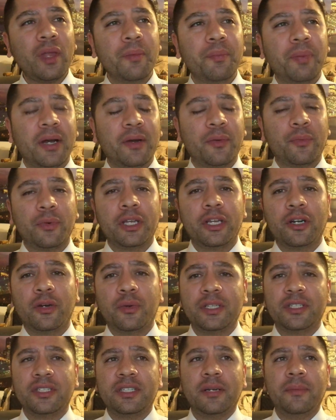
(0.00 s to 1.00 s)
But you know,
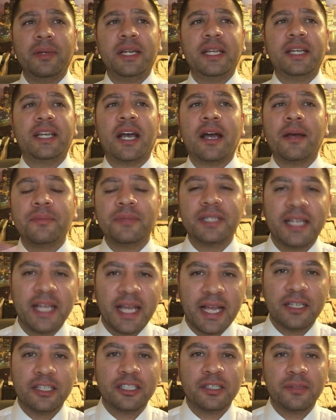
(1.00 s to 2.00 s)
when somebody comes
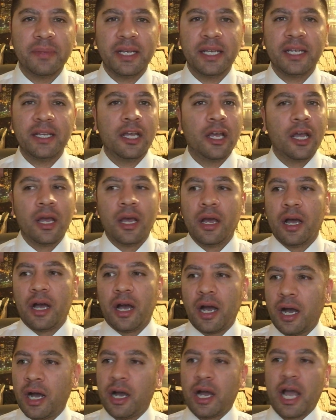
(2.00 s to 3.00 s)
against me,
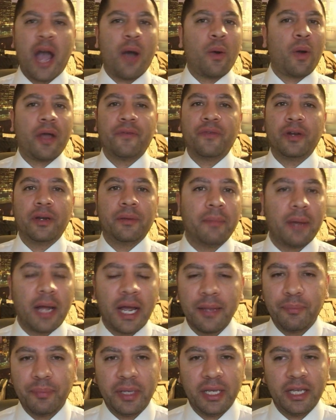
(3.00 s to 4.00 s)
uh, however it
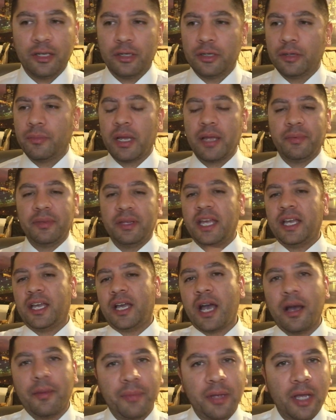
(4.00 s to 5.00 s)
might be, you know, maybe they
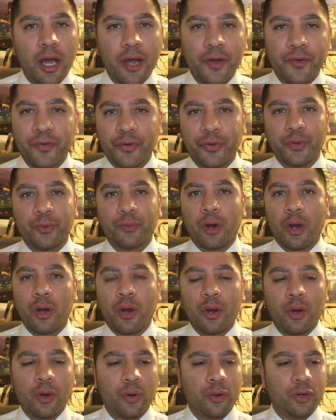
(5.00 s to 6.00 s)
cut me off on the
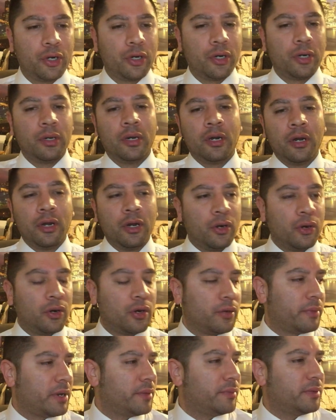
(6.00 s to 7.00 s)
road, or
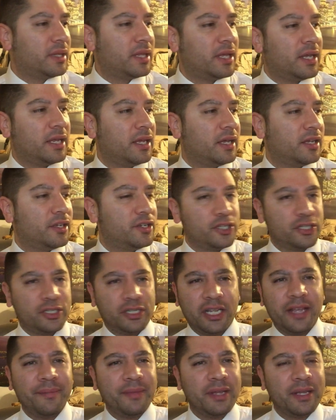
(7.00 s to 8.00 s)
or maybe they uh,
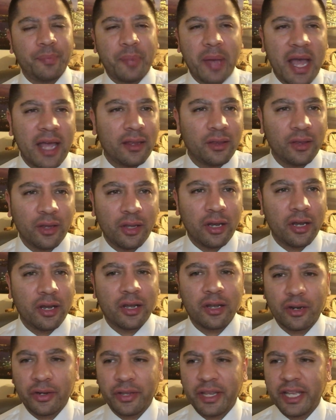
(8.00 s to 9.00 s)
just give me a bad
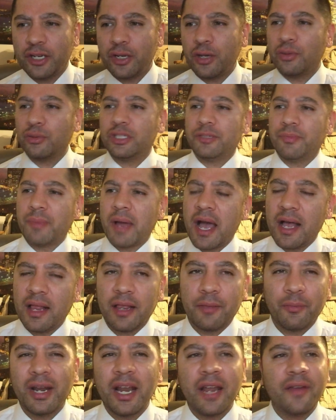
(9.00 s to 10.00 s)
look, or they don't
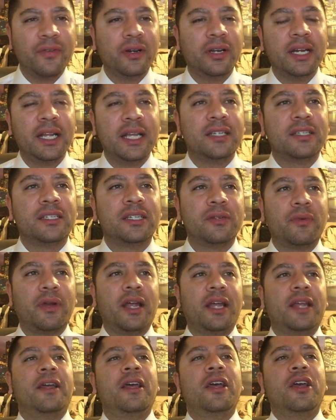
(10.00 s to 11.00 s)
smile, whatever it is,
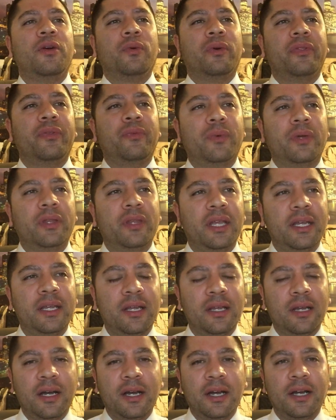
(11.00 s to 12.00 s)
right? When when
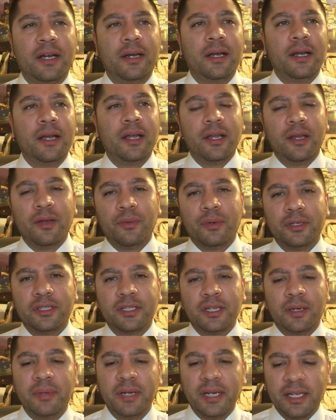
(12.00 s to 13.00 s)
they uh, when
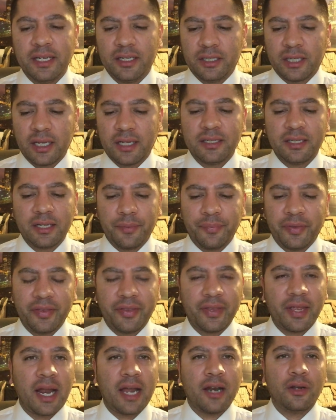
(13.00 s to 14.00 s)
somebody does
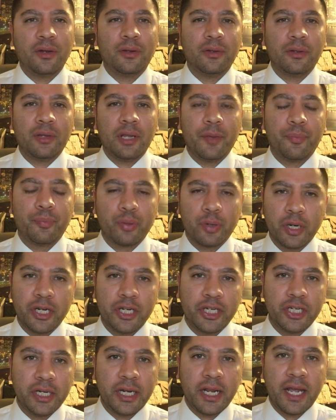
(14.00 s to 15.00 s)
something that I don't
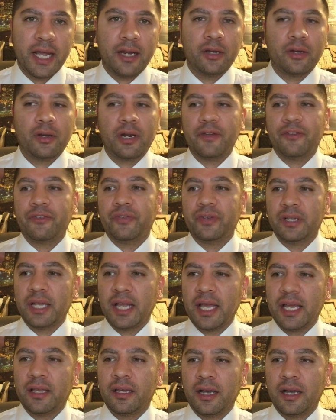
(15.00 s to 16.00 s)
appreciate, or I feel
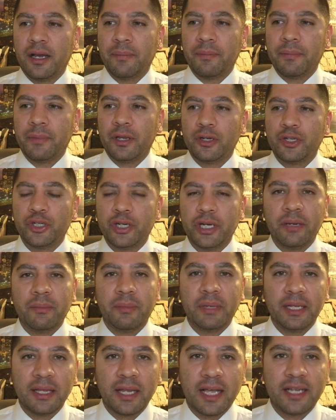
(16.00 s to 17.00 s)
like um, they're treating
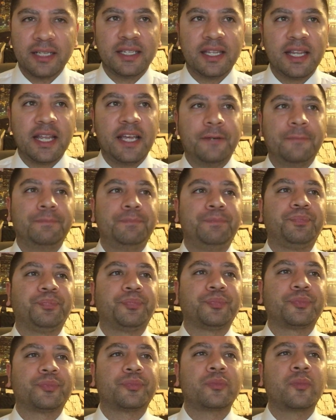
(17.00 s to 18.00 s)
me less than,
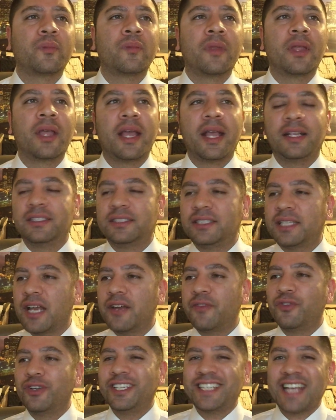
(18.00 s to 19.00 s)
instead
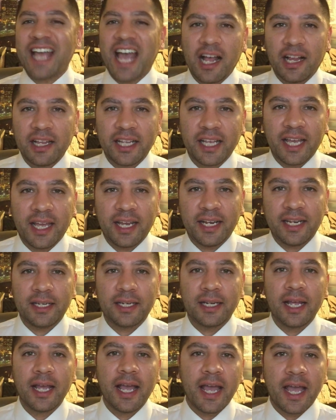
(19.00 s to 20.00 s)
of
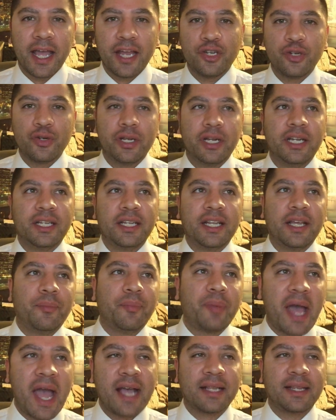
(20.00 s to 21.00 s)
retaliating and treating them
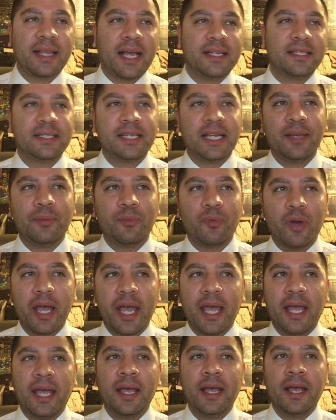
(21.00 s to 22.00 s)
back that same
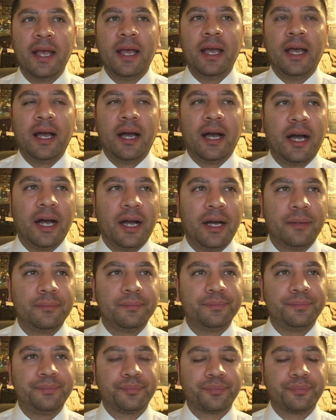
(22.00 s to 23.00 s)
way. Um,